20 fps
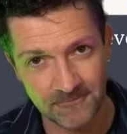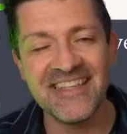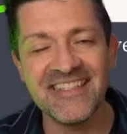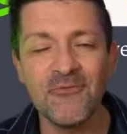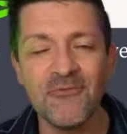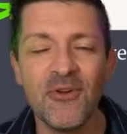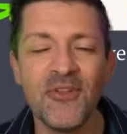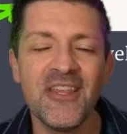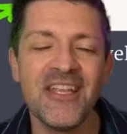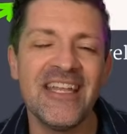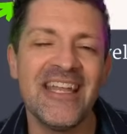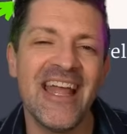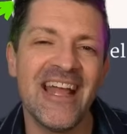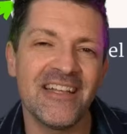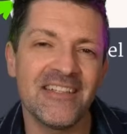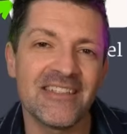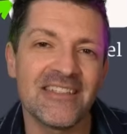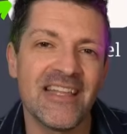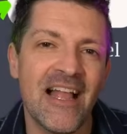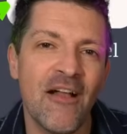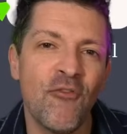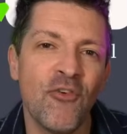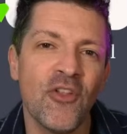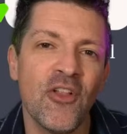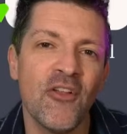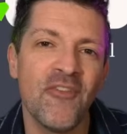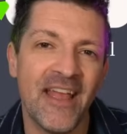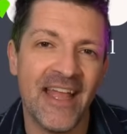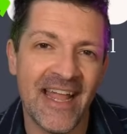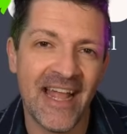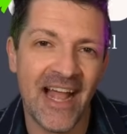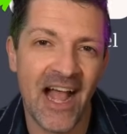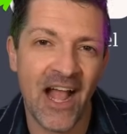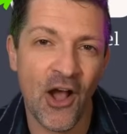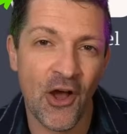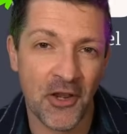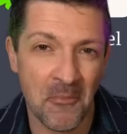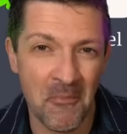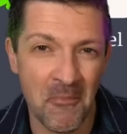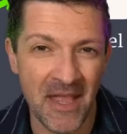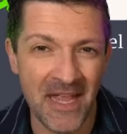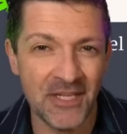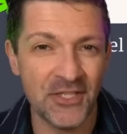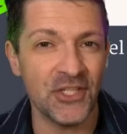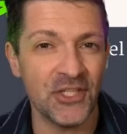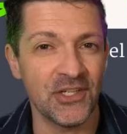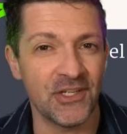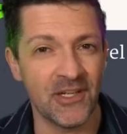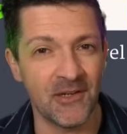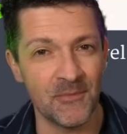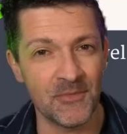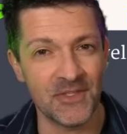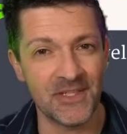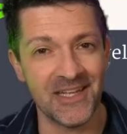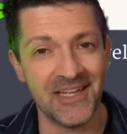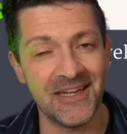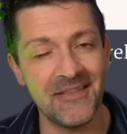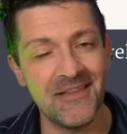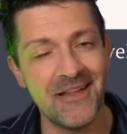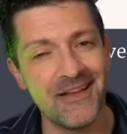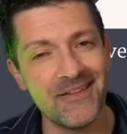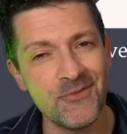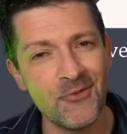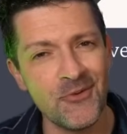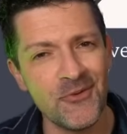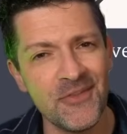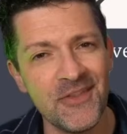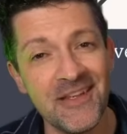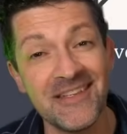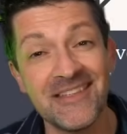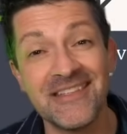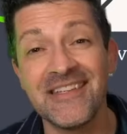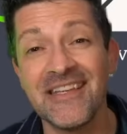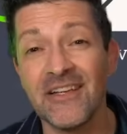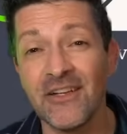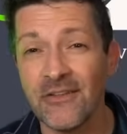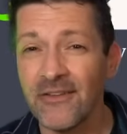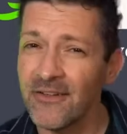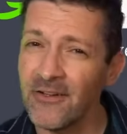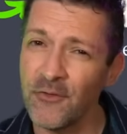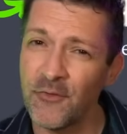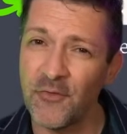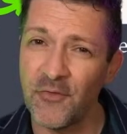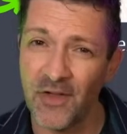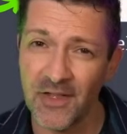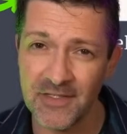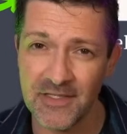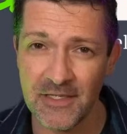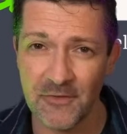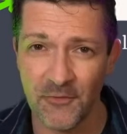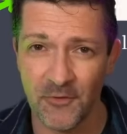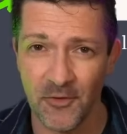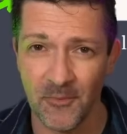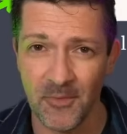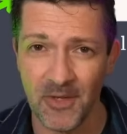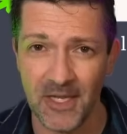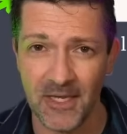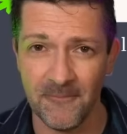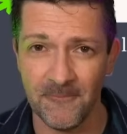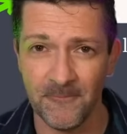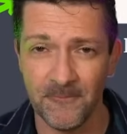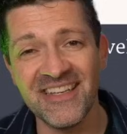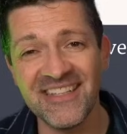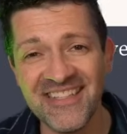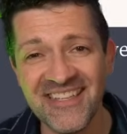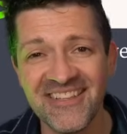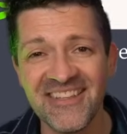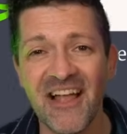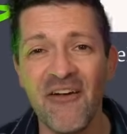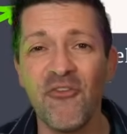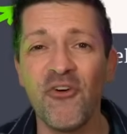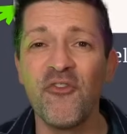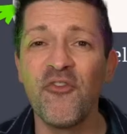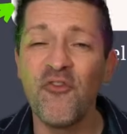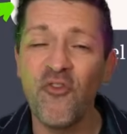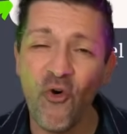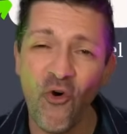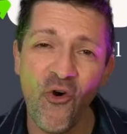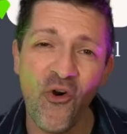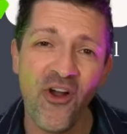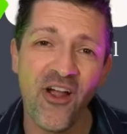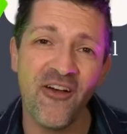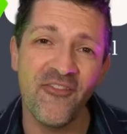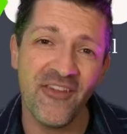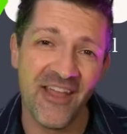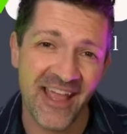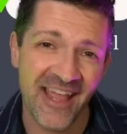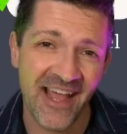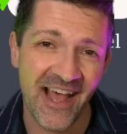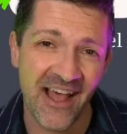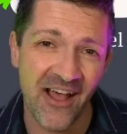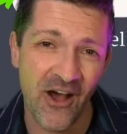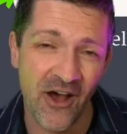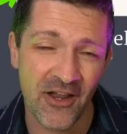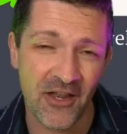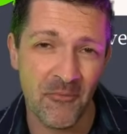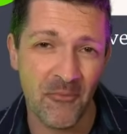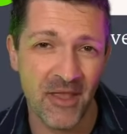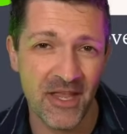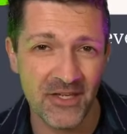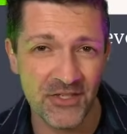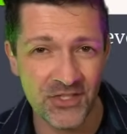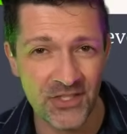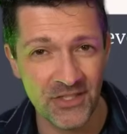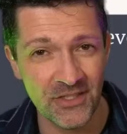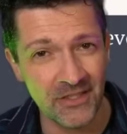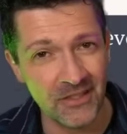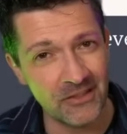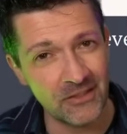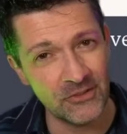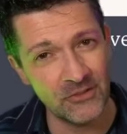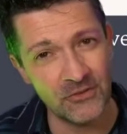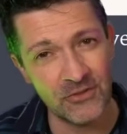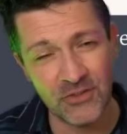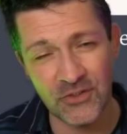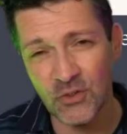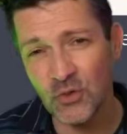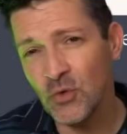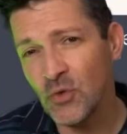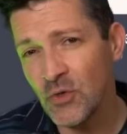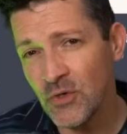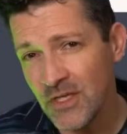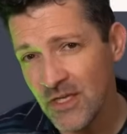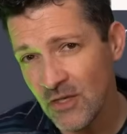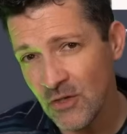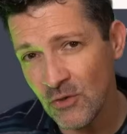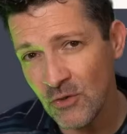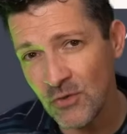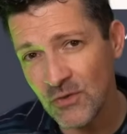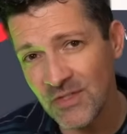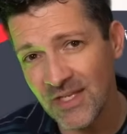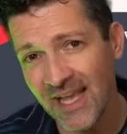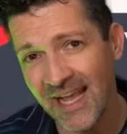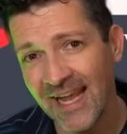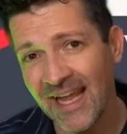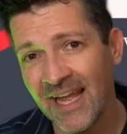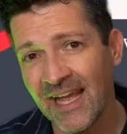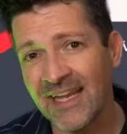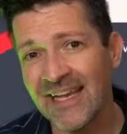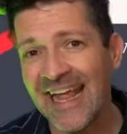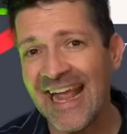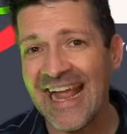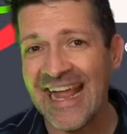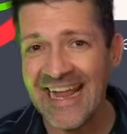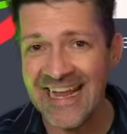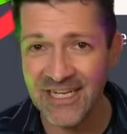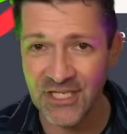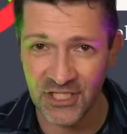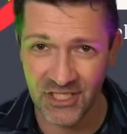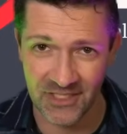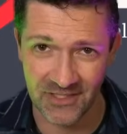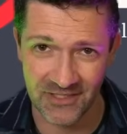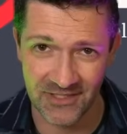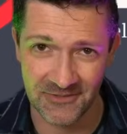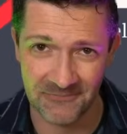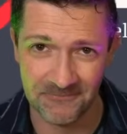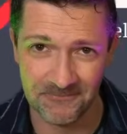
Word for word: That's where the next level of A I automation comes in, and that's where things get a little fuzzy for me. This level four of A I automation includes tool use and agents.